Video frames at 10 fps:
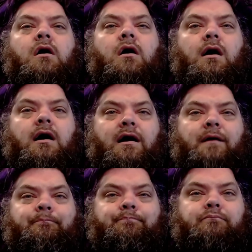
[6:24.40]

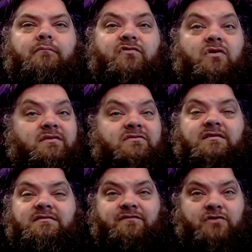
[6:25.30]
For
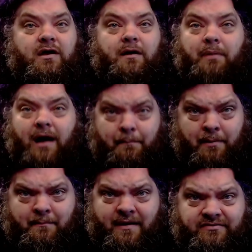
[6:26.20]
instance, if you get a
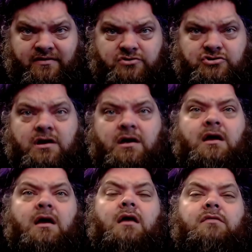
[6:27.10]
pop-up message,
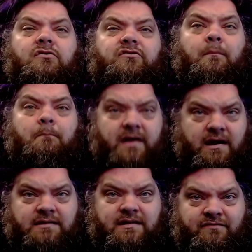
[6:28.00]
there's a
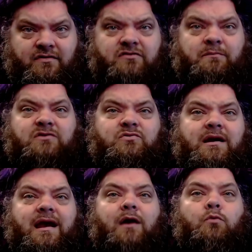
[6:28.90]
big difference
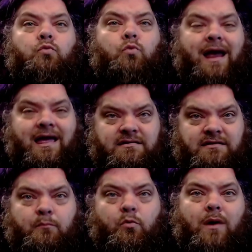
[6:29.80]
between a
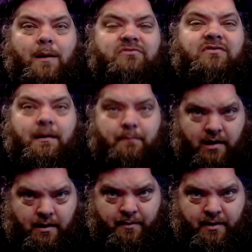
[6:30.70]
random website
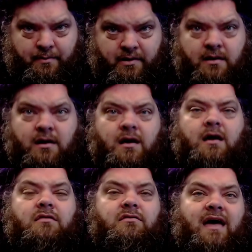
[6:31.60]
pop-up
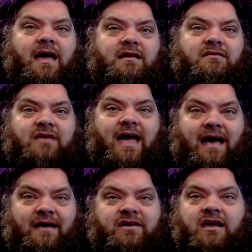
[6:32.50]
that is
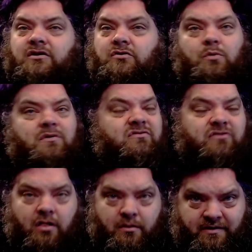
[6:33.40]
asking you to
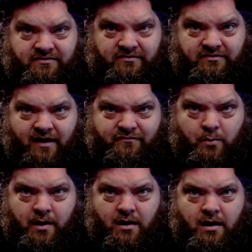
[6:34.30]
install a piece of
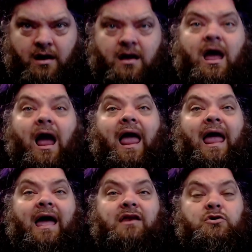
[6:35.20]
software
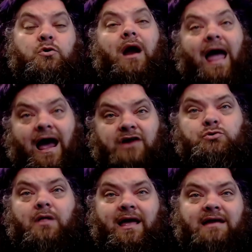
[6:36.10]
and your
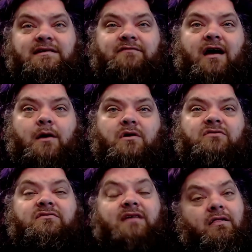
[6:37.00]
actual
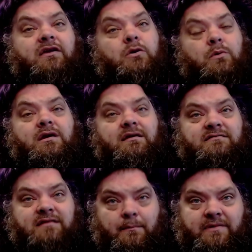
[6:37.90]
antivirus telling you it needs
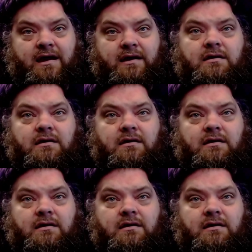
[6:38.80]
an update.